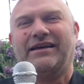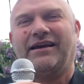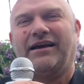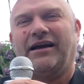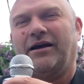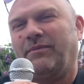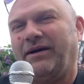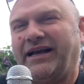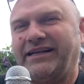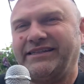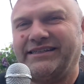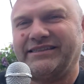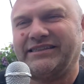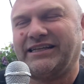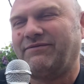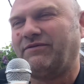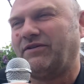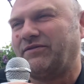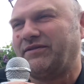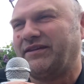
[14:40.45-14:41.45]
Amazing
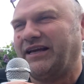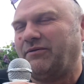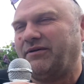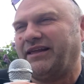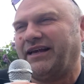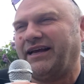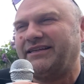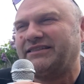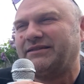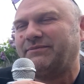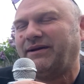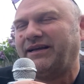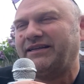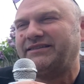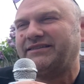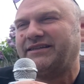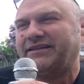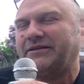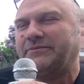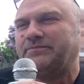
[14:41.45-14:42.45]
stuff over there with that. It's
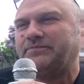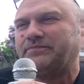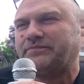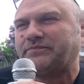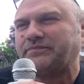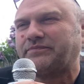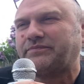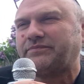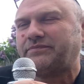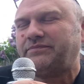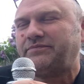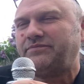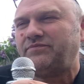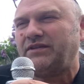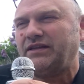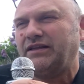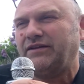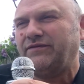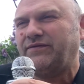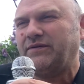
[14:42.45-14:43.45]
amazing, isn't it?
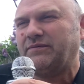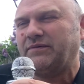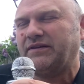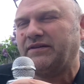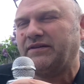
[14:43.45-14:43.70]
The